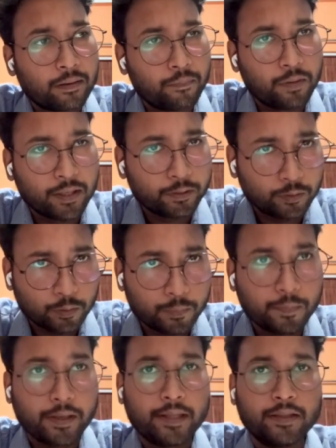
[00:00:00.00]
blood
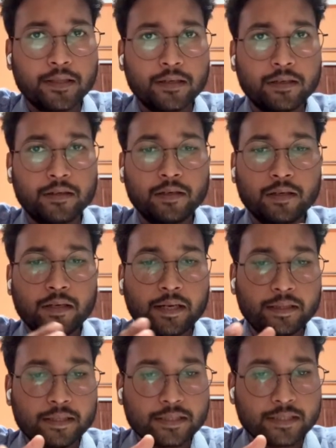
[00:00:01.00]
group in
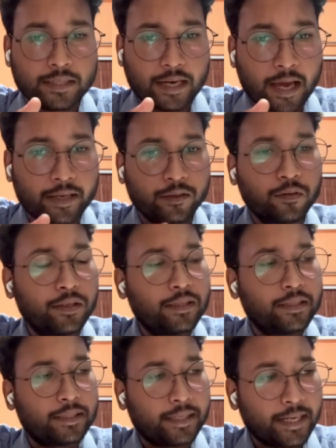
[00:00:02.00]
the scenario, in
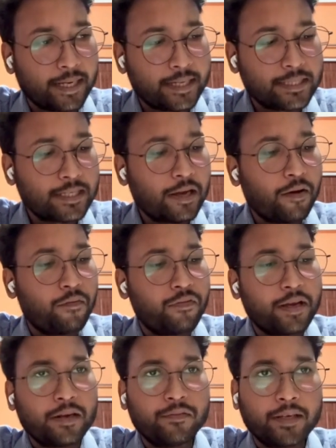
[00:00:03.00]
the case
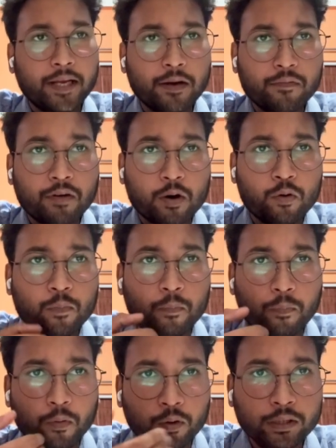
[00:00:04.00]
where we can found
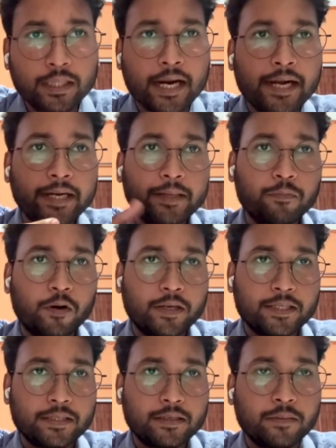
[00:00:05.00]
both the
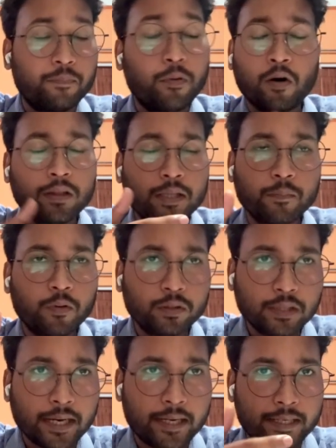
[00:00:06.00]
antibodies, both the
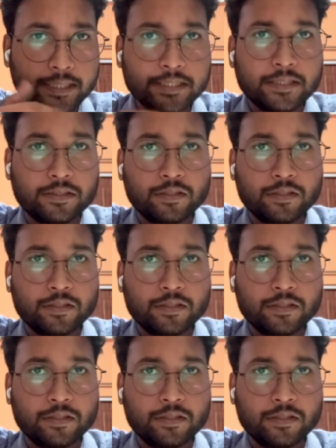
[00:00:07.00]
antigens.